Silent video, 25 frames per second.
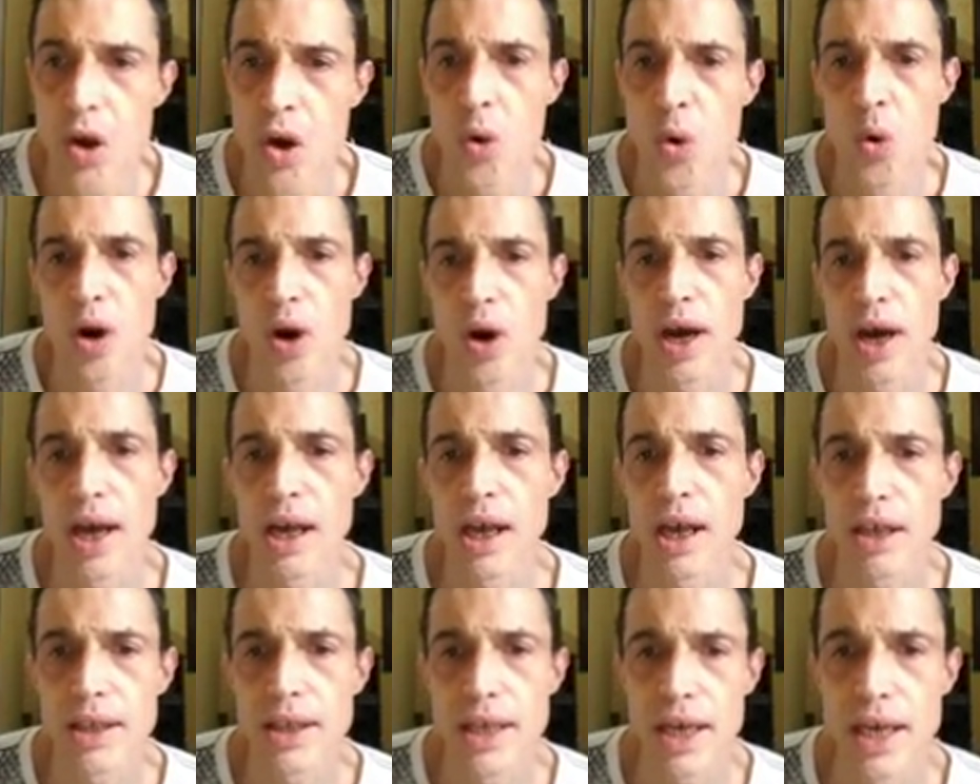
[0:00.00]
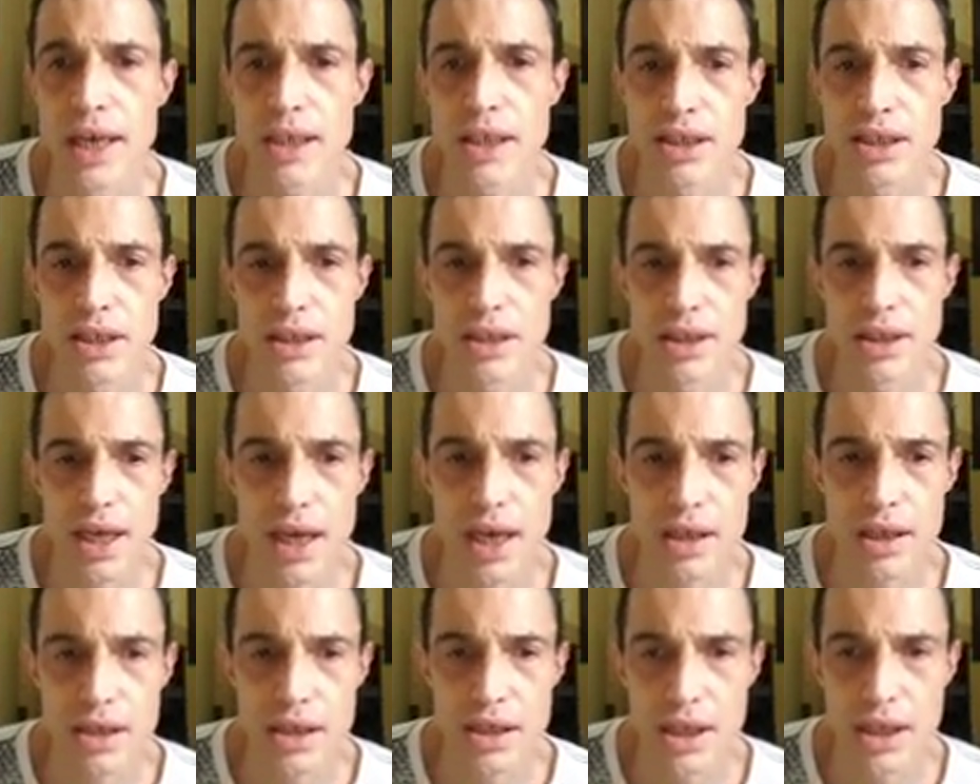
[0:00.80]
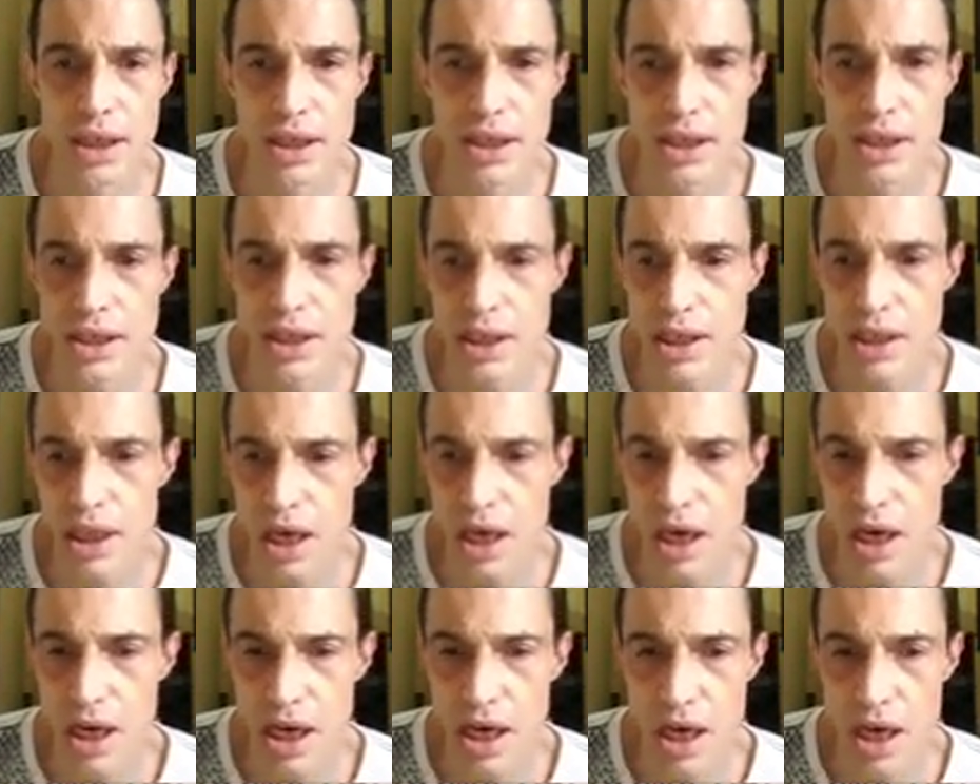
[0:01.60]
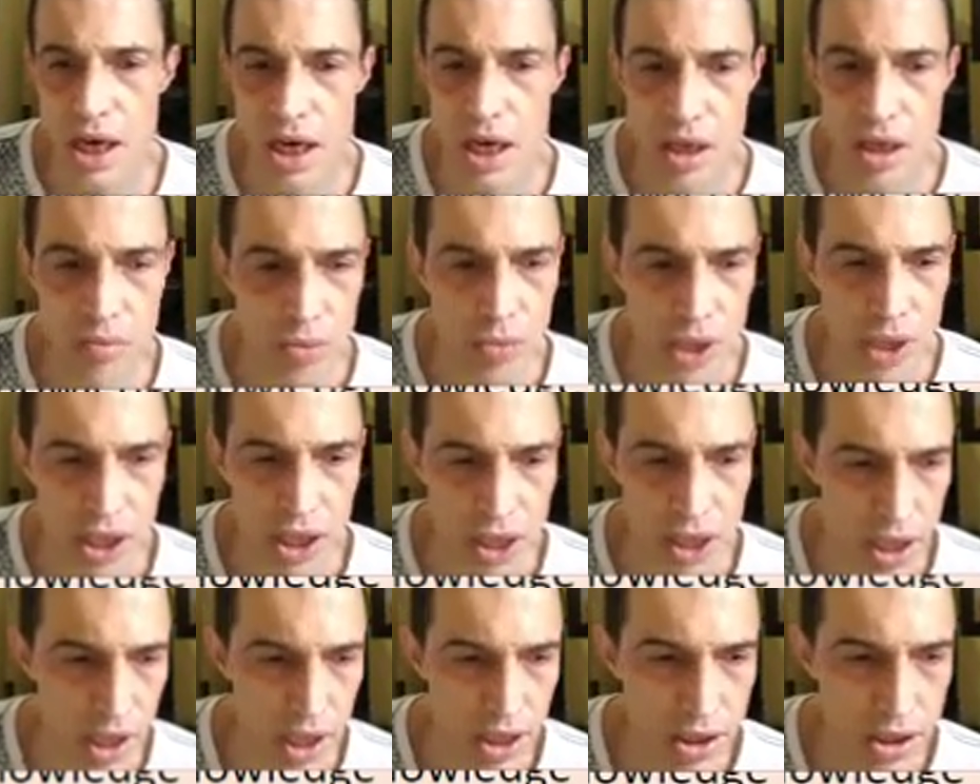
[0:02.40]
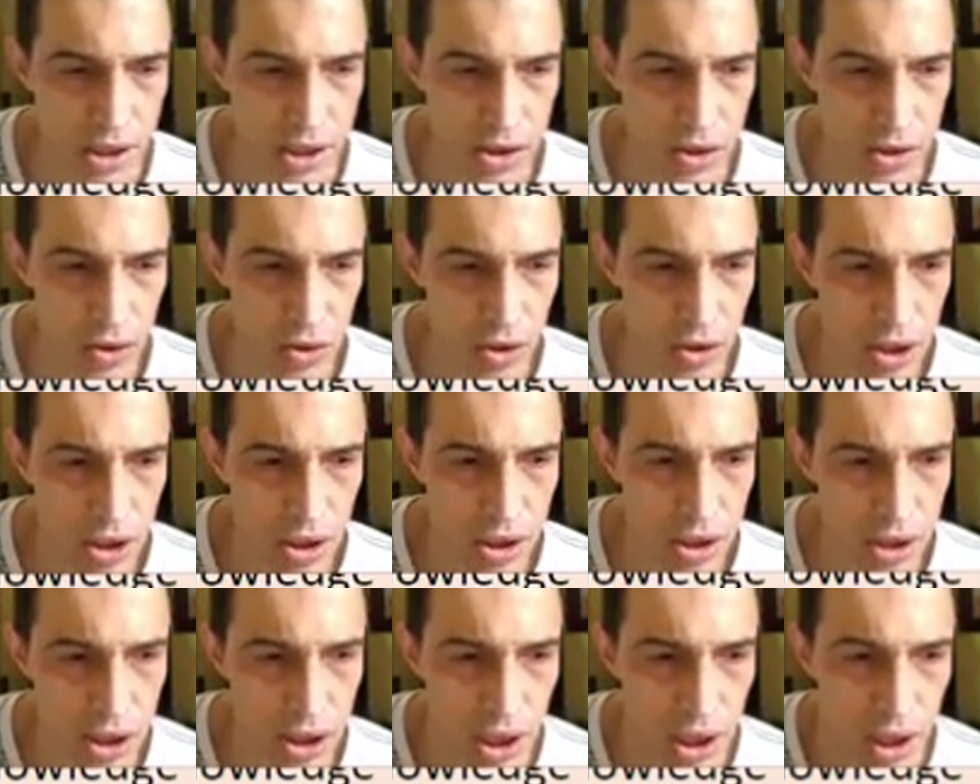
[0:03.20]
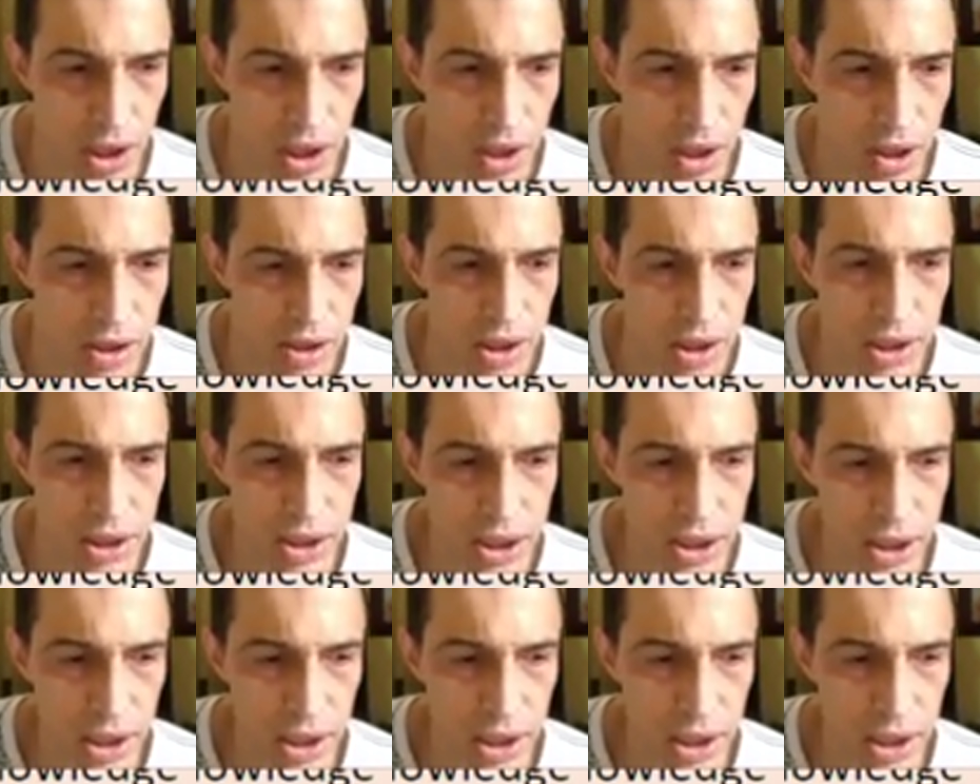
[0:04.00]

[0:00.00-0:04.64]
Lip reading: Well, dear teacher, my dear students, this